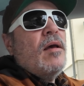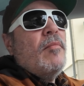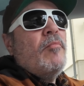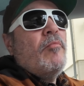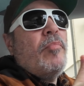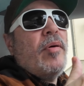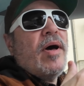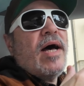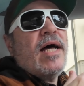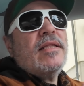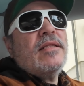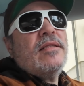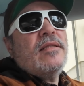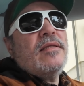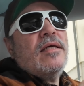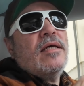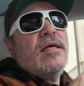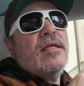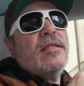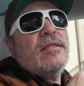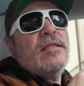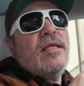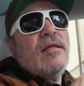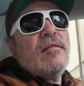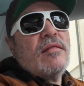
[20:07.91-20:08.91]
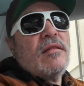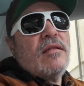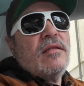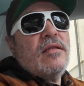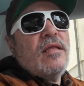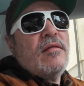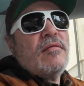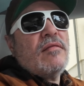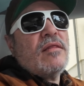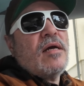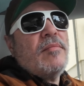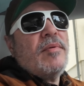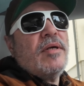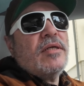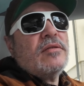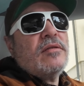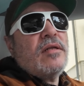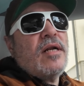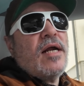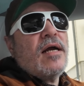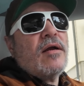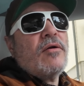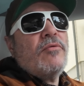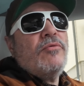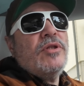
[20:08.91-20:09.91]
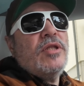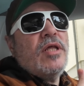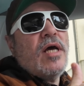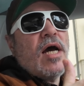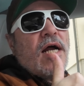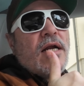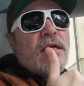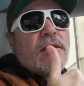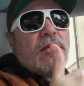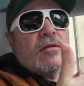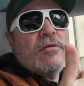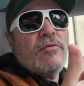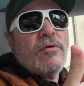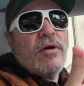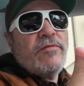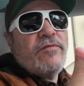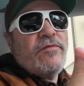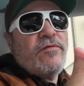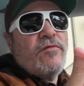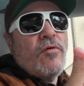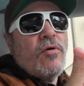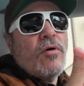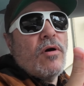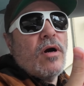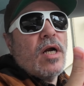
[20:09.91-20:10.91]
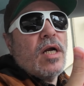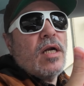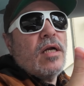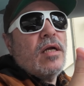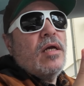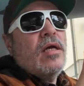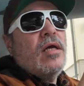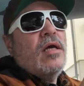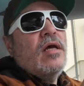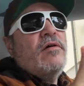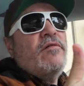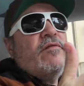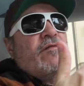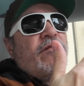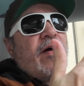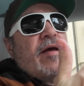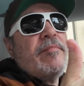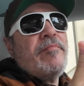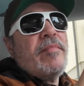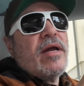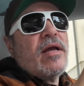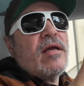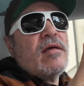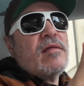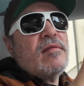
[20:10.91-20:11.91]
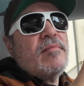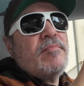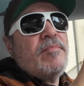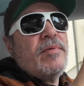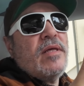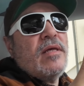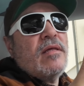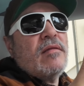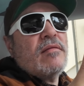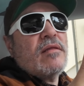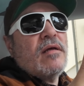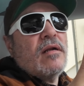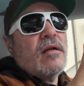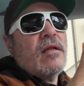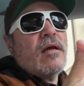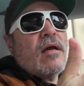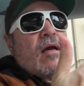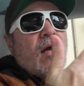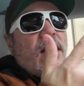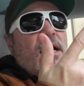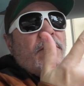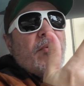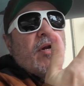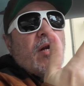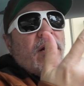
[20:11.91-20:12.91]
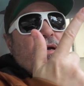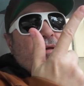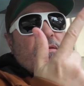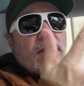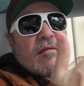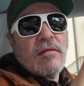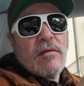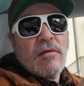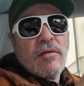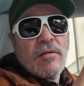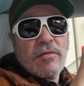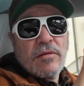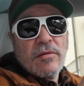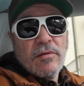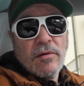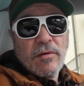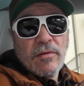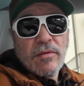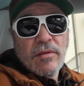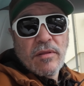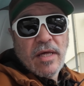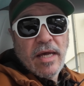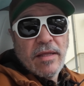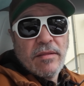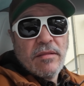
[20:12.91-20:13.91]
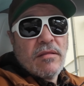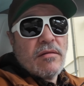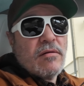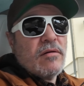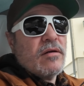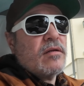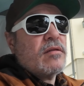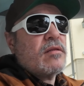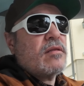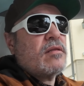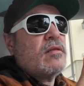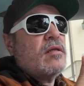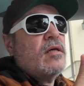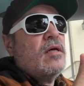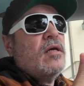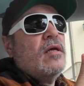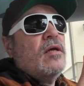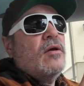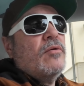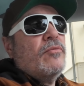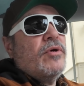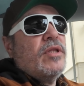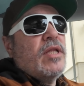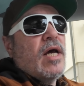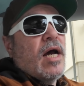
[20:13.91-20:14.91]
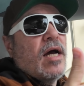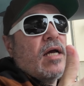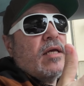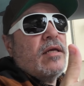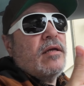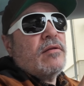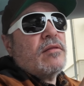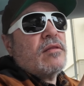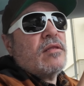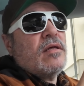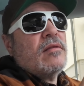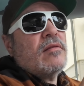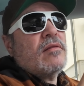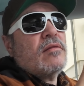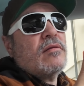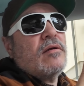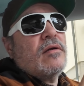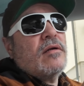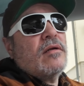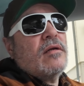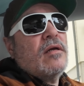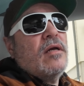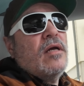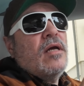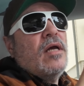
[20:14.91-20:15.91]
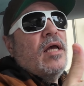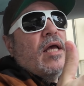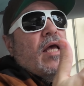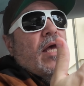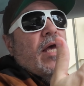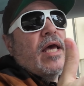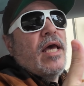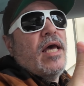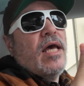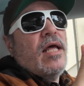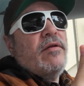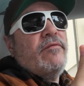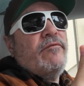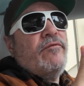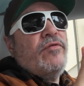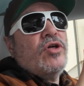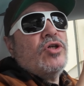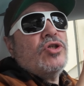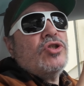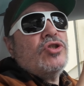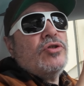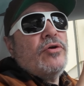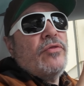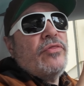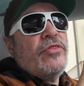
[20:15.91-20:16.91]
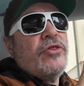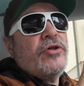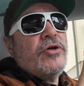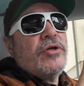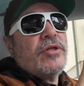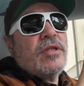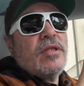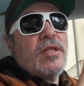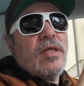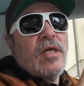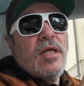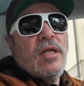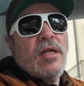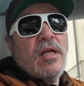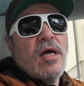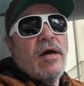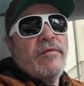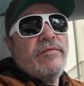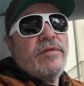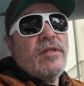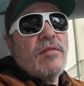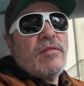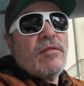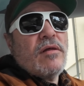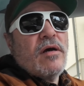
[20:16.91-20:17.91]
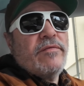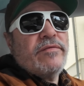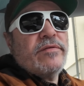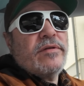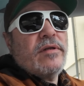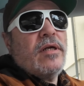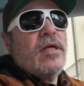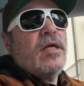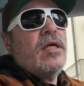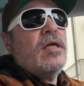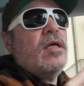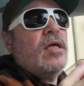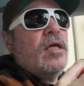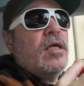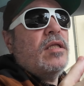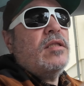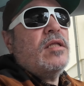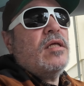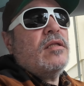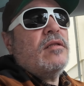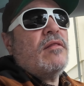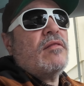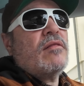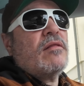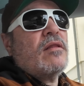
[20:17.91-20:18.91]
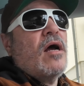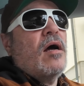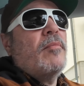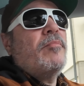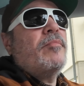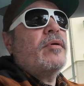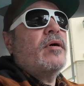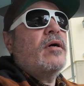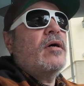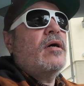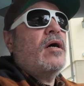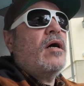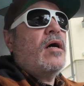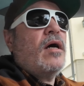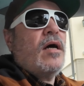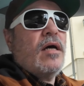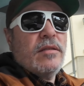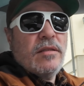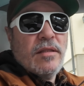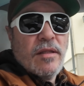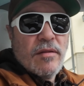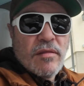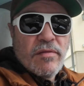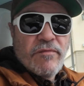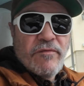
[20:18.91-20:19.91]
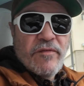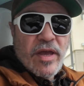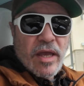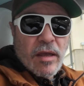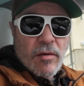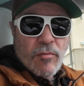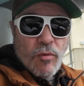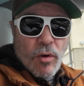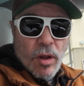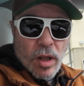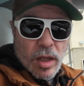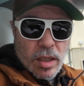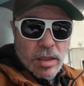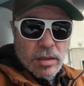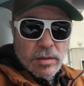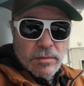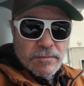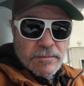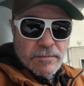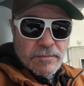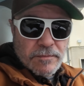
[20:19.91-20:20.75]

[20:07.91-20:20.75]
But the Cybertruck with the hardware 4, 5 megapixel cameras, so sensors with a higher sensor, and version 13 of the software, it did stop at this fake wall.